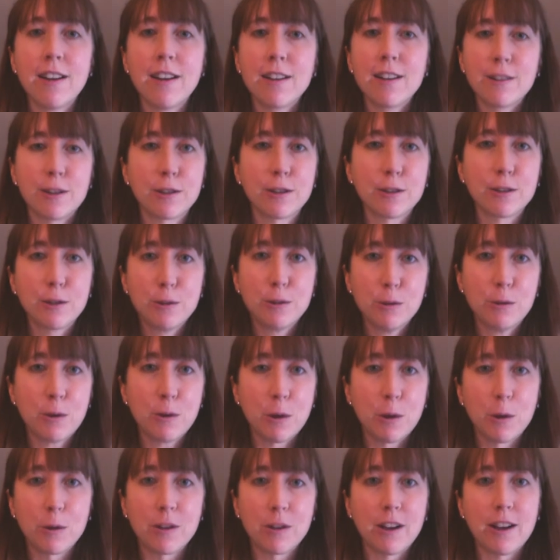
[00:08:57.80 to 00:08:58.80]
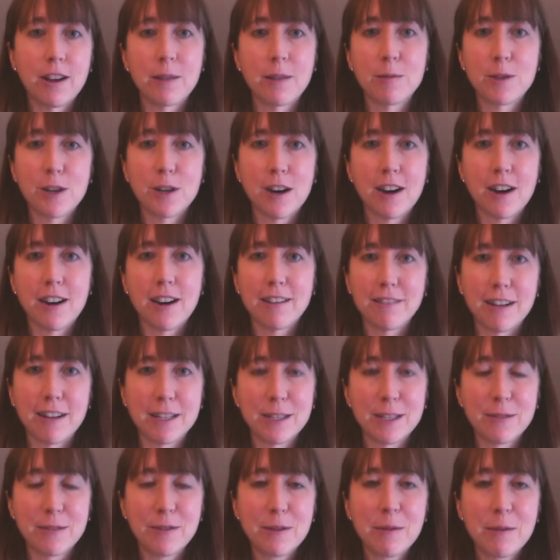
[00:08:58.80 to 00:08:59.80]
called the glucola. I'm sure
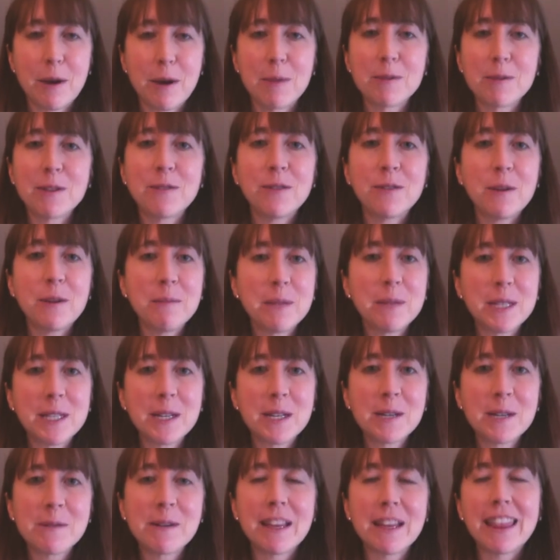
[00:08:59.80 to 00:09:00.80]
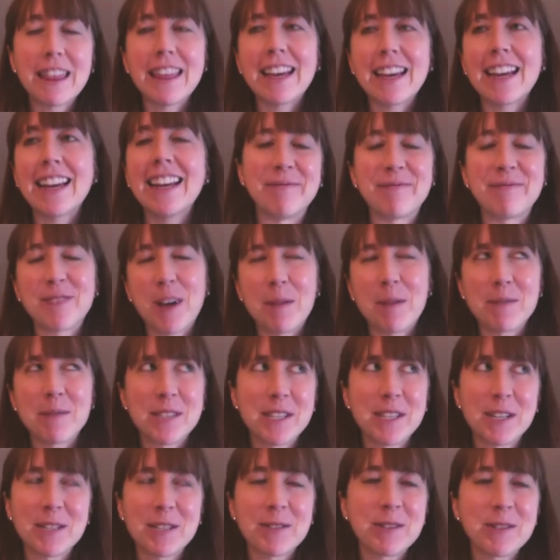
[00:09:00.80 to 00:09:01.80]
lots of your moms are familiar with it. It comes
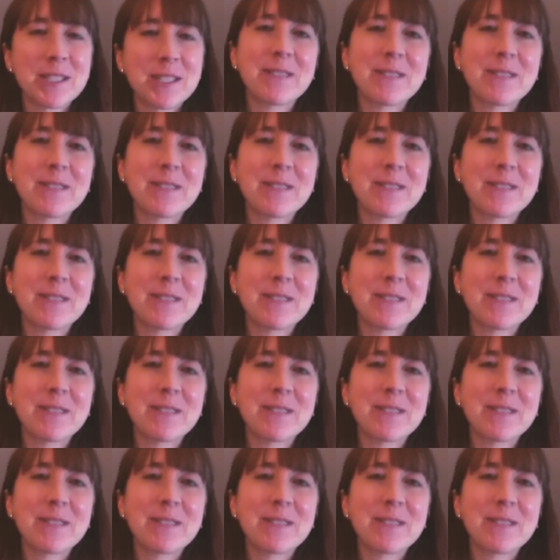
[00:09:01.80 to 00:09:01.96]
in all sorts of